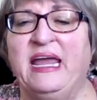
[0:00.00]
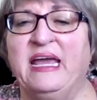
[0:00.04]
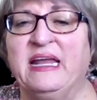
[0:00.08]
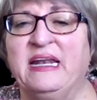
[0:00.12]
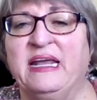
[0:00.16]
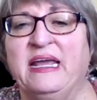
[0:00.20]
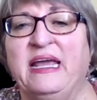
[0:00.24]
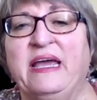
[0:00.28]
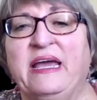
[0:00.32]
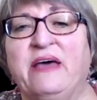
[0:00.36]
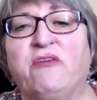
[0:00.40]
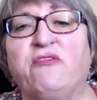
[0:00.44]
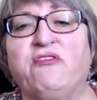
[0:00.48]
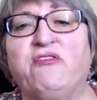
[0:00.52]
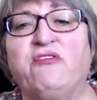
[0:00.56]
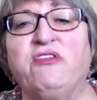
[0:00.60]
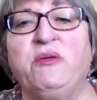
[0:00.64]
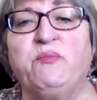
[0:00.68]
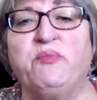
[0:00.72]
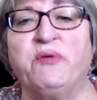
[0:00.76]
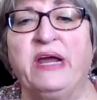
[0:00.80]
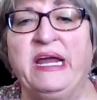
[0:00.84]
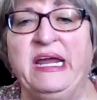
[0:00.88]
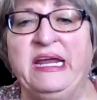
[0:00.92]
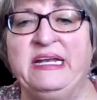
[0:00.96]
And a healthy
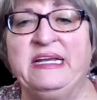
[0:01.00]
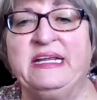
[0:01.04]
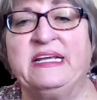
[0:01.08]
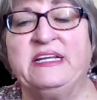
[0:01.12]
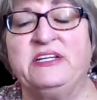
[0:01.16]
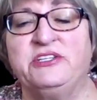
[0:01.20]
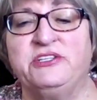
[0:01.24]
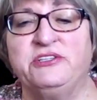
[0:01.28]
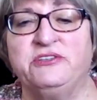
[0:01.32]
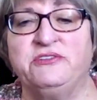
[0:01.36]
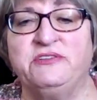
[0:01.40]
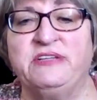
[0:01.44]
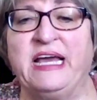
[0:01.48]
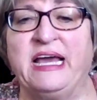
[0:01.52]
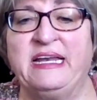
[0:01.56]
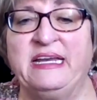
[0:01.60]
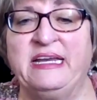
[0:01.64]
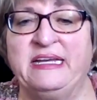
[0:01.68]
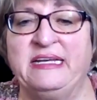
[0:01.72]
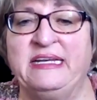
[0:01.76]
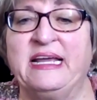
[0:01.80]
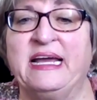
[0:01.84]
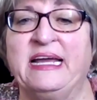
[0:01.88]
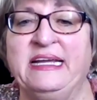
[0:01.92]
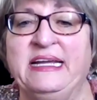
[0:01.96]
brain can do that
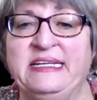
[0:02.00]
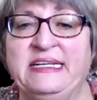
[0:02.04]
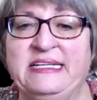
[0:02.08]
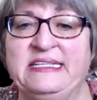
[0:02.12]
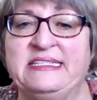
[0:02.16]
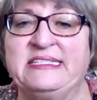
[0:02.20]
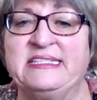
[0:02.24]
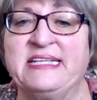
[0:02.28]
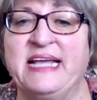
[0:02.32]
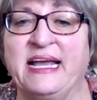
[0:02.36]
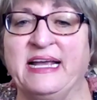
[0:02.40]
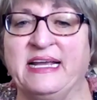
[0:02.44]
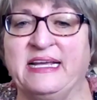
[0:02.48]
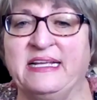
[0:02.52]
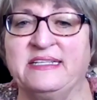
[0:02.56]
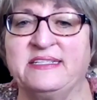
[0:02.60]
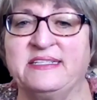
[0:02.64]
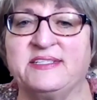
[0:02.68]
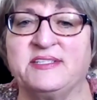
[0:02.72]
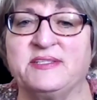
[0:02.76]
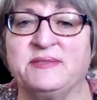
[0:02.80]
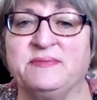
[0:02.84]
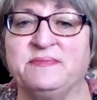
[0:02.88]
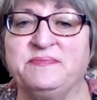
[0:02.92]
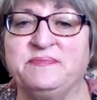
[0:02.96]
in 90
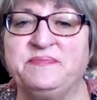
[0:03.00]
seconds.